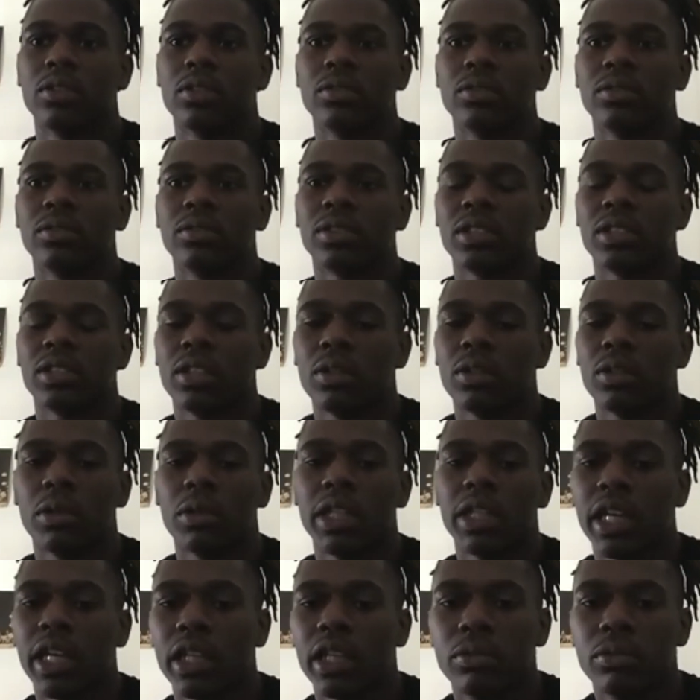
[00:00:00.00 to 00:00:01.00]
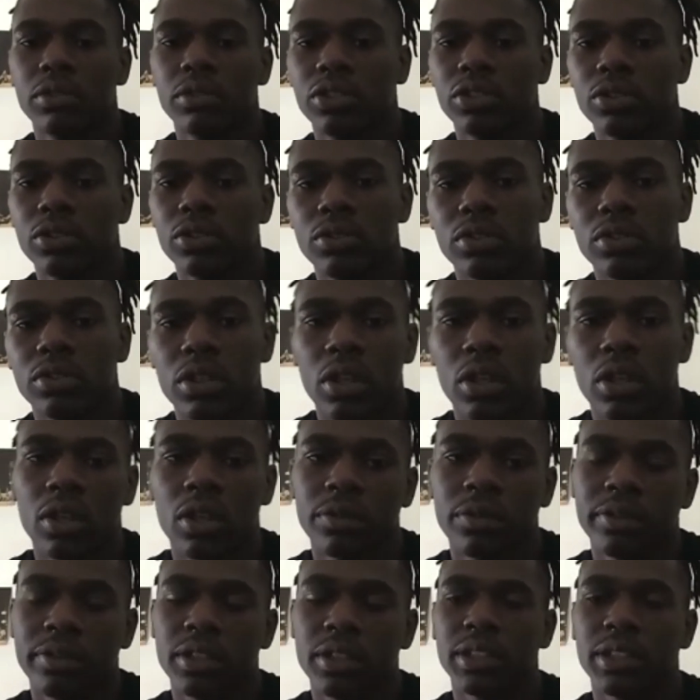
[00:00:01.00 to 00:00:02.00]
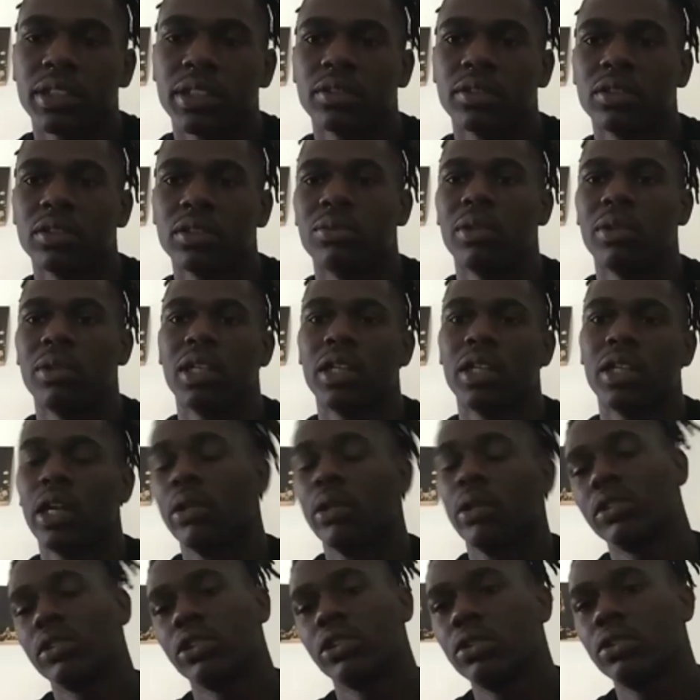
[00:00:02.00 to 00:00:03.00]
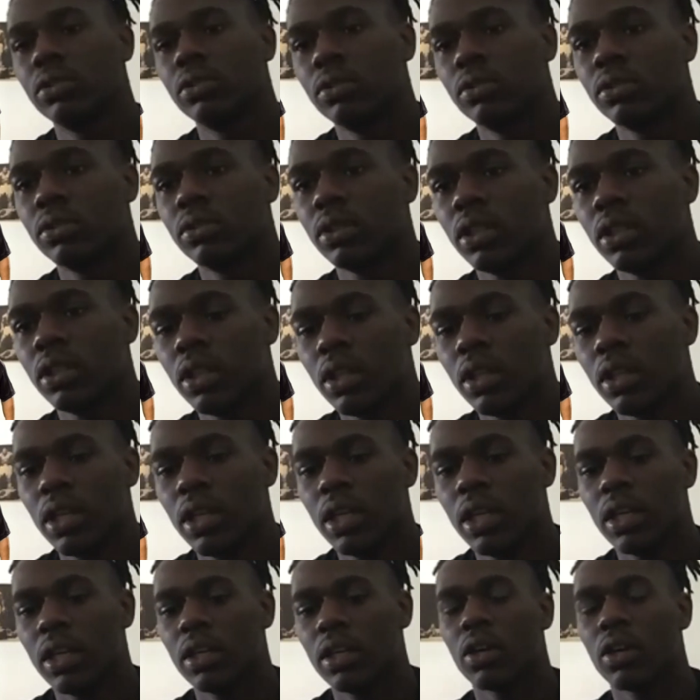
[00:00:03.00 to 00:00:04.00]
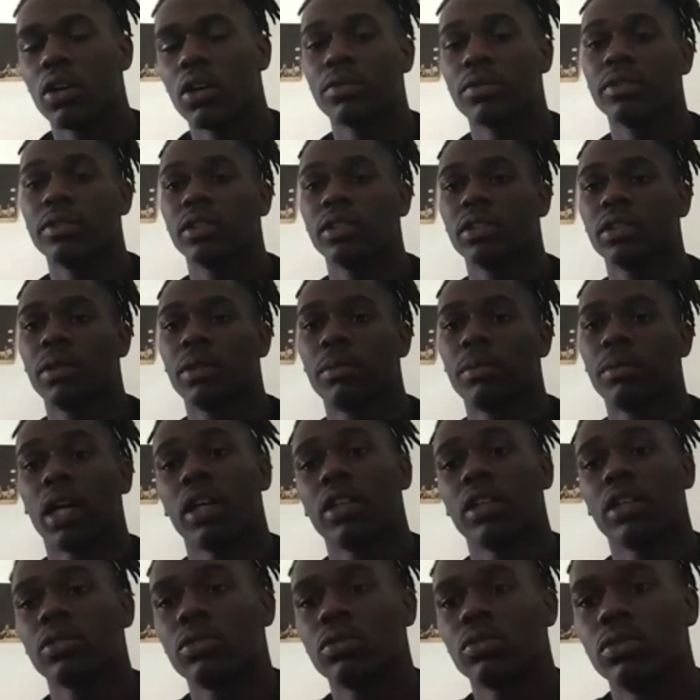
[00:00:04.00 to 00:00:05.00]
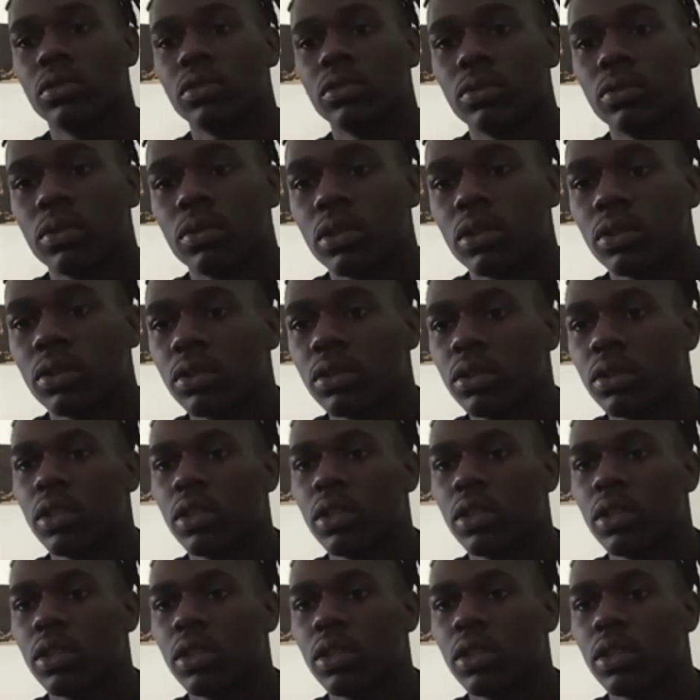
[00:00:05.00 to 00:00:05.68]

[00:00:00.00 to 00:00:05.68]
Seeing the way that he was used in offense is the way that I was used in offense at my high school as well.